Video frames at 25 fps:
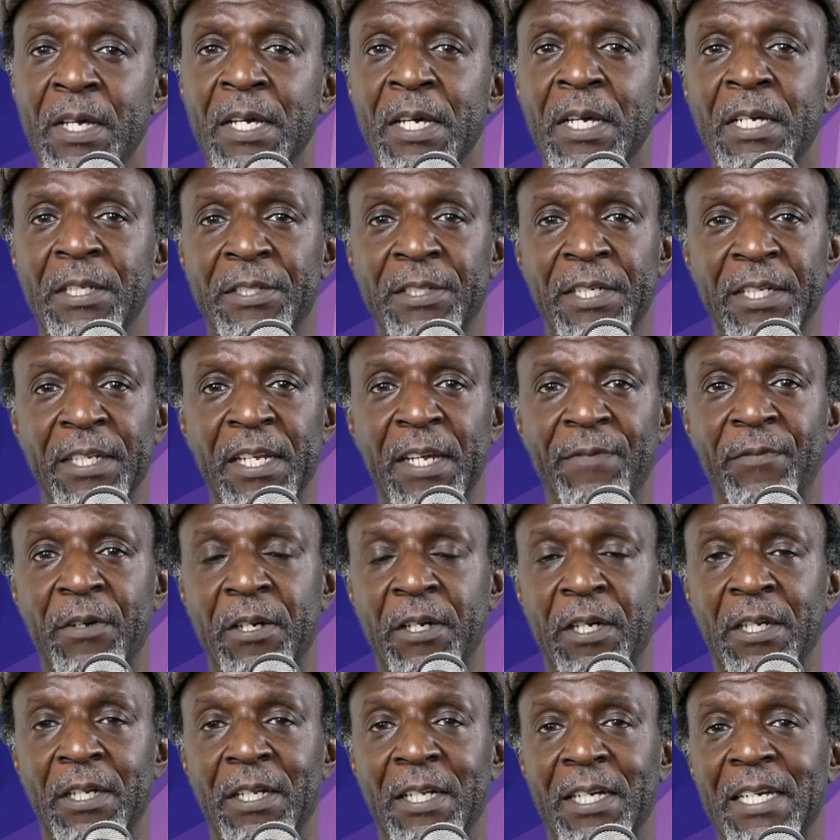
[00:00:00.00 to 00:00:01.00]

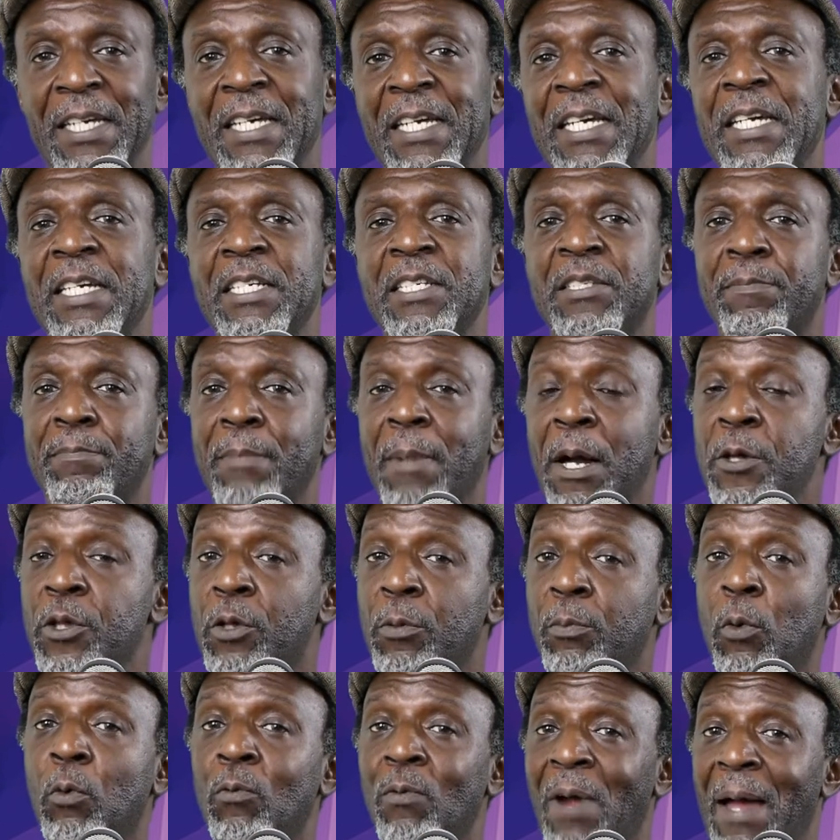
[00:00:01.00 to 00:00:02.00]
Significantly, it is much
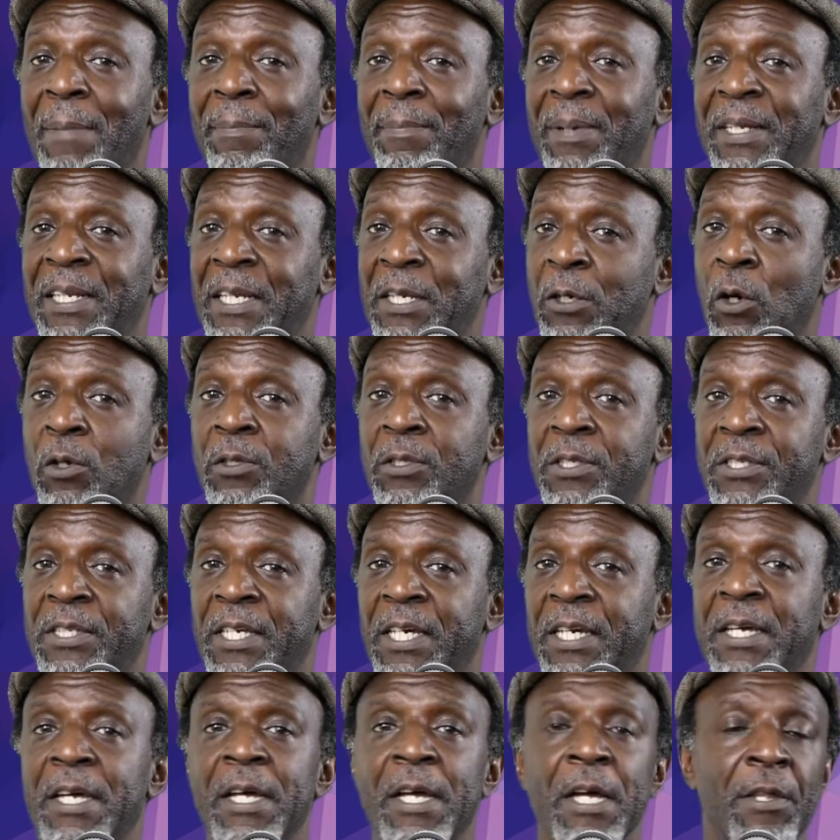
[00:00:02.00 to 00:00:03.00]
more rapid in
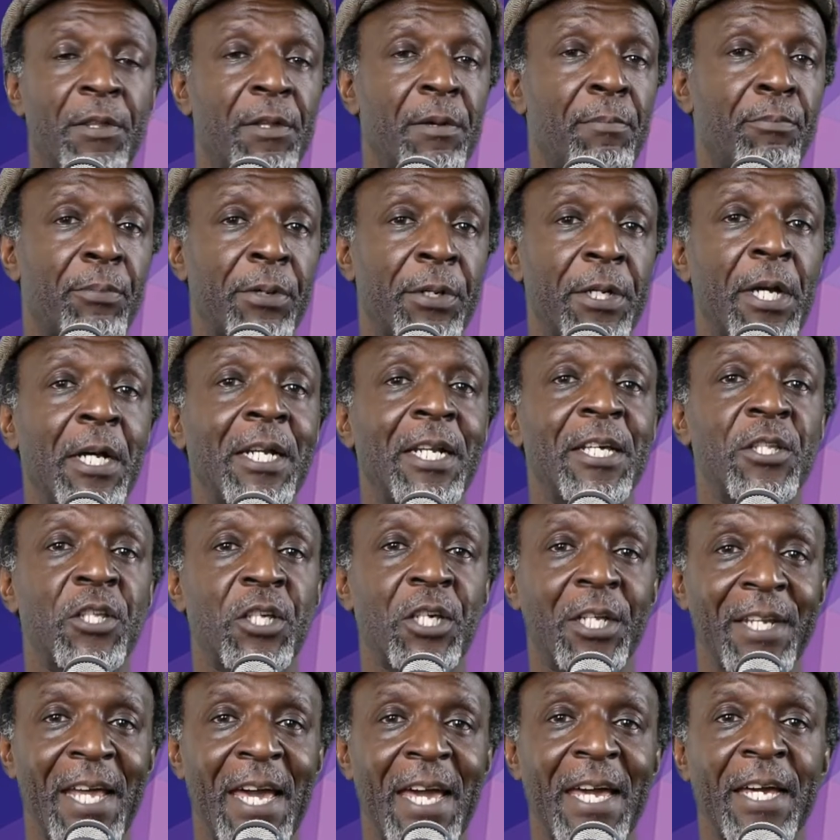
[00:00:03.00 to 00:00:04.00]
onset than purely
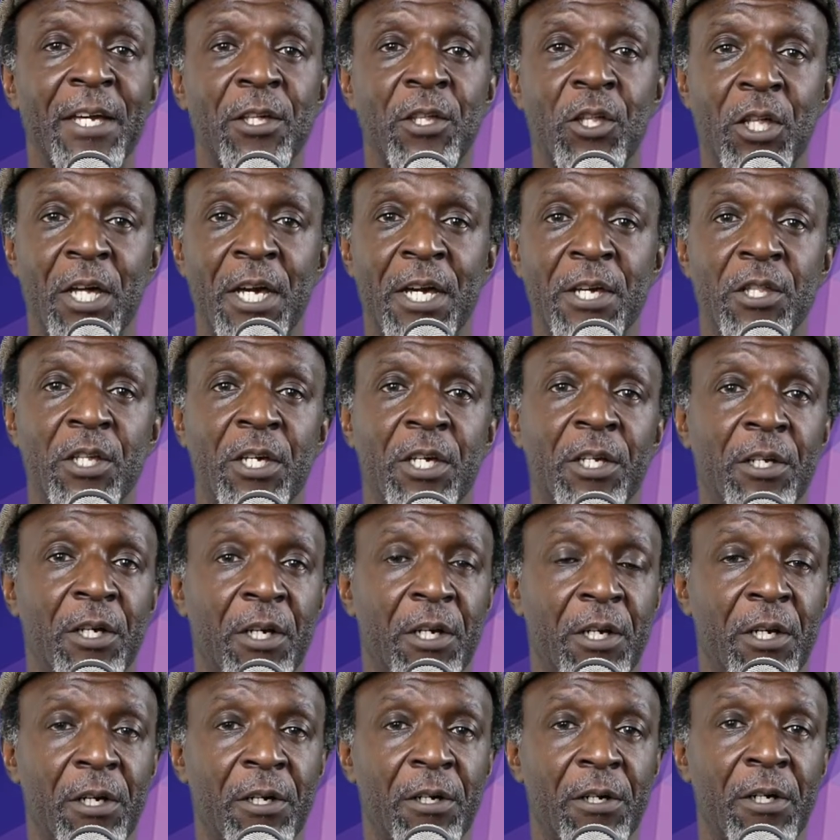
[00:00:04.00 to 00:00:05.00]
genetic change can
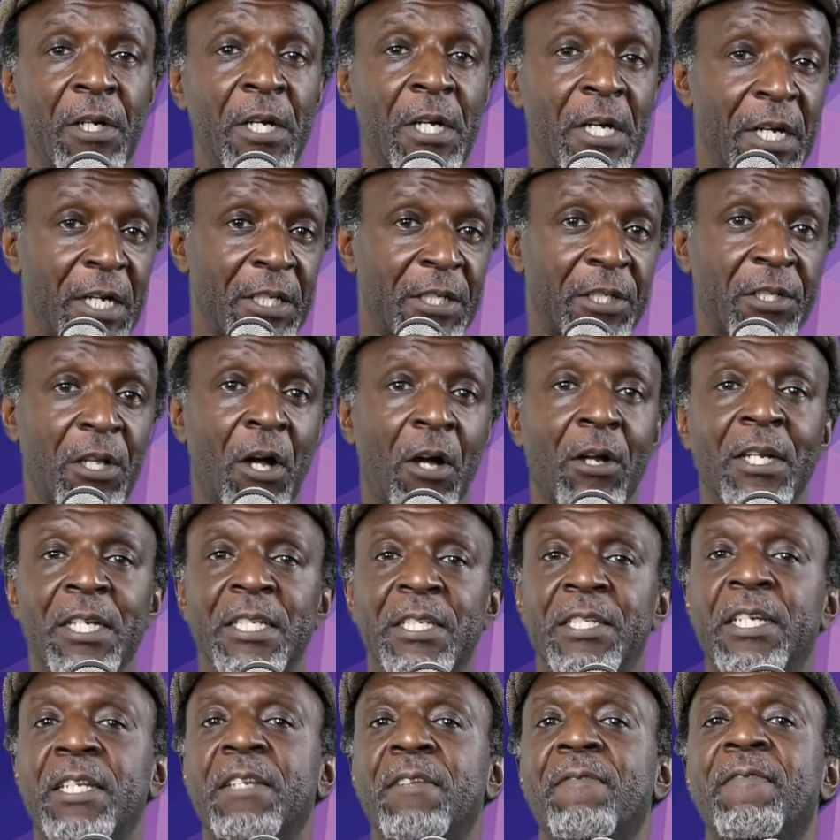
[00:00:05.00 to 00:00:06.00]
occur, as starkly
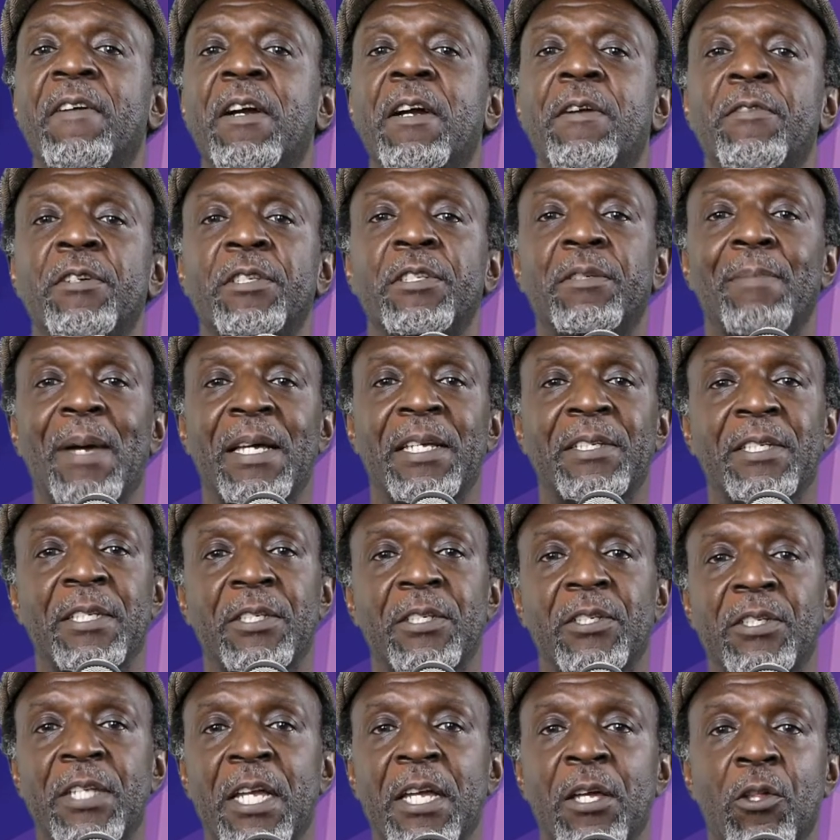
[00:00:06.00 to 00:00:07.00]
seen in various mass
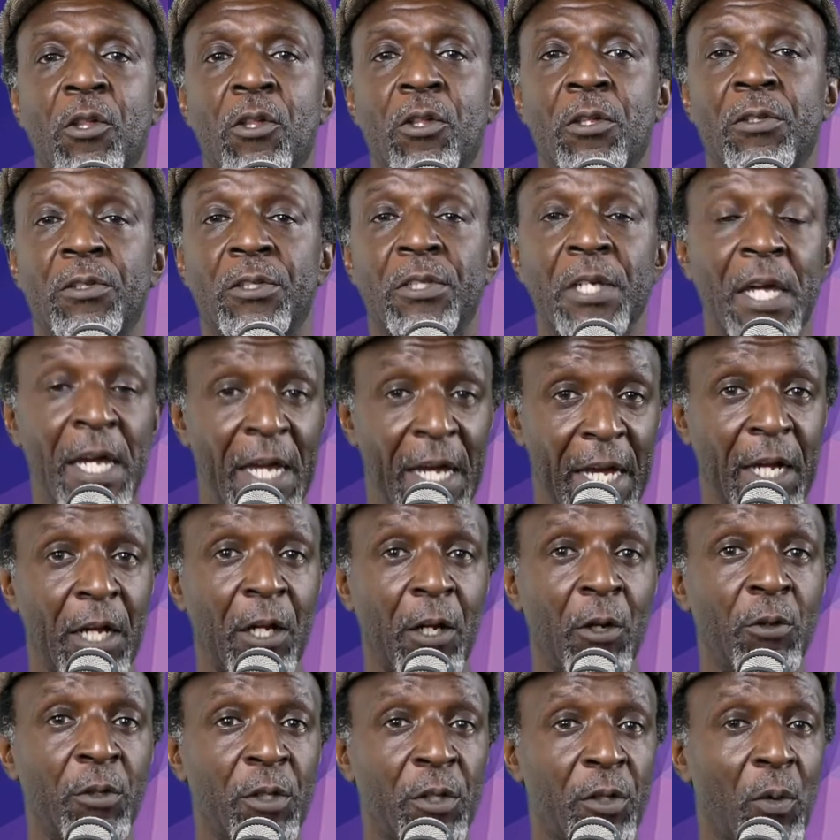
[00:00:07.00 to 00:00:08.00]
extinctions,
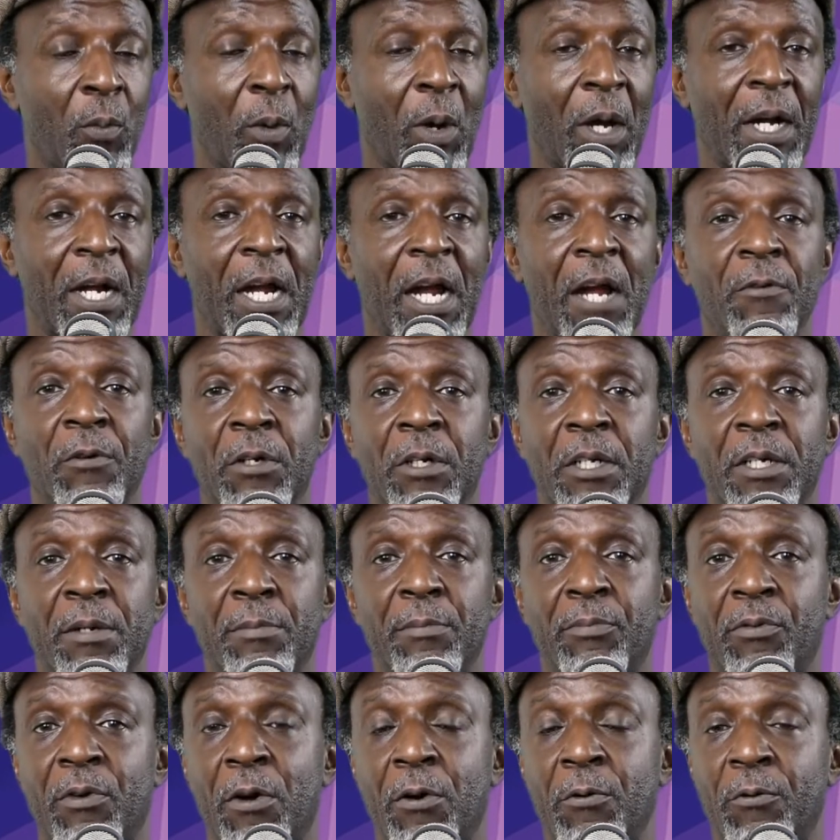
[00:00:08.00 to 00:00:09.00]
including the one currently in
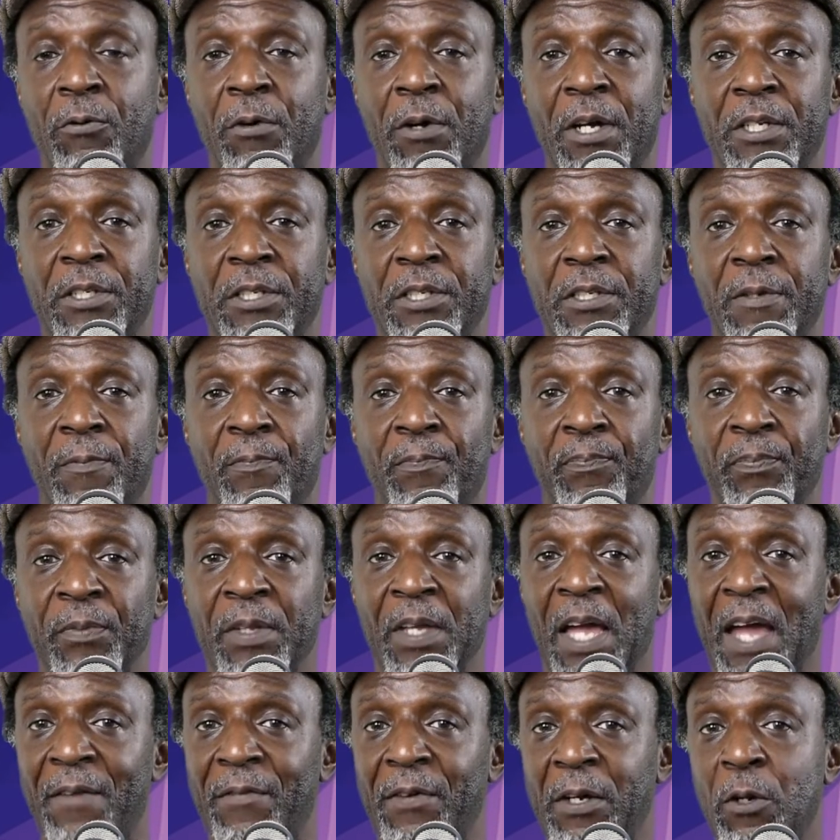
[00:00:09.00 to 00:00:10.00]
progress.
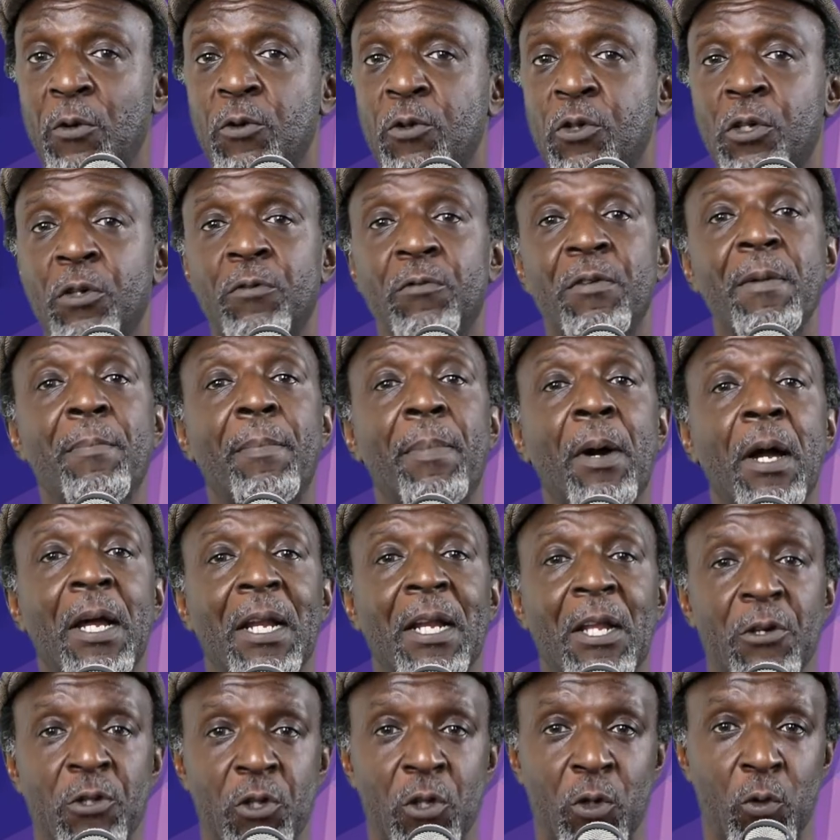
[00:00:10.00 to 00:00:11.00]
Evolutionary
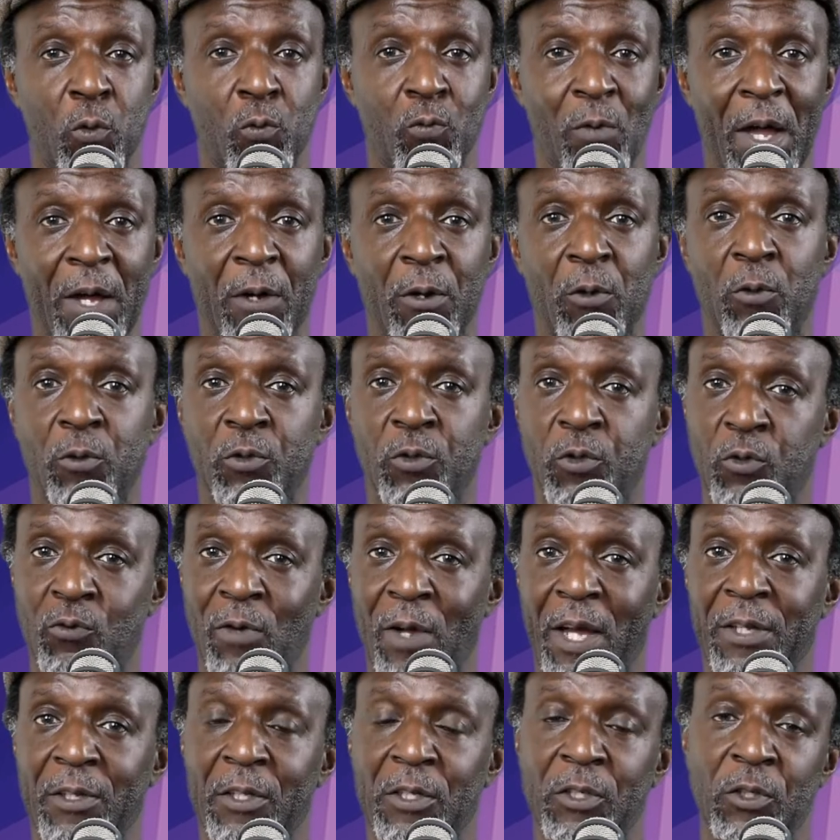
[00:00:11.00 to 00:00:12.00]
biological records
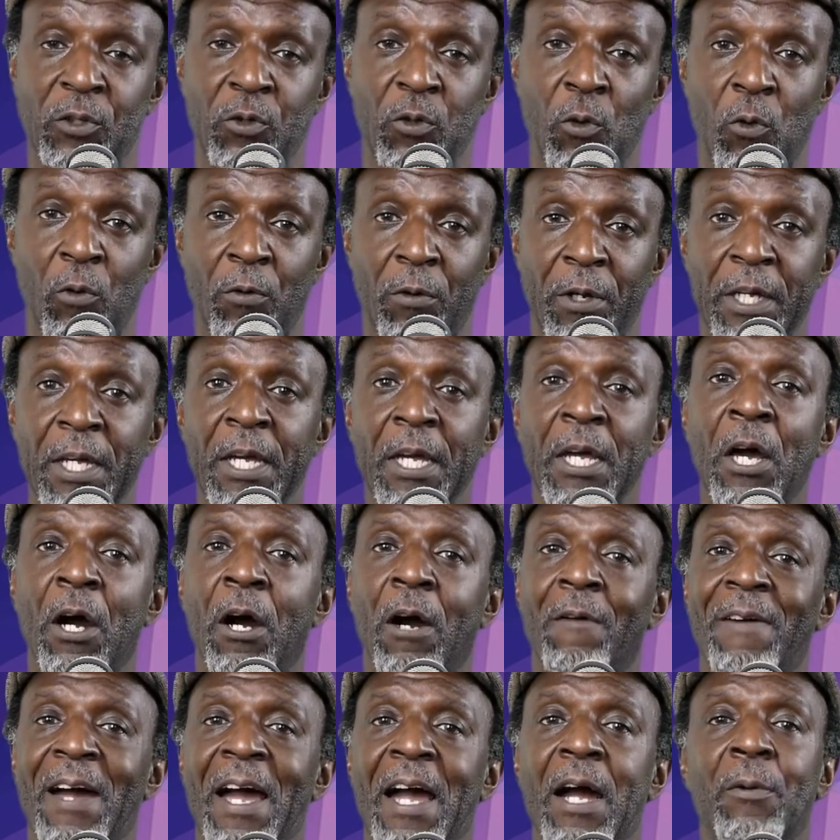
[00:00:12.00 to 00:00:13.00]
track the story of
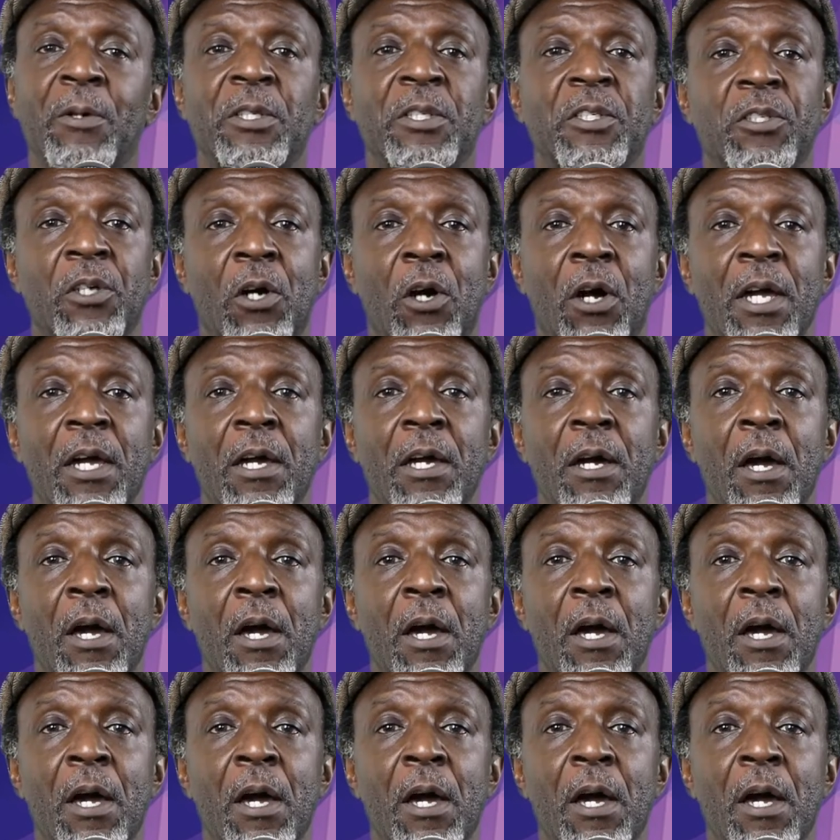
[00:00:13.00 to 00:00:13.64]
how entire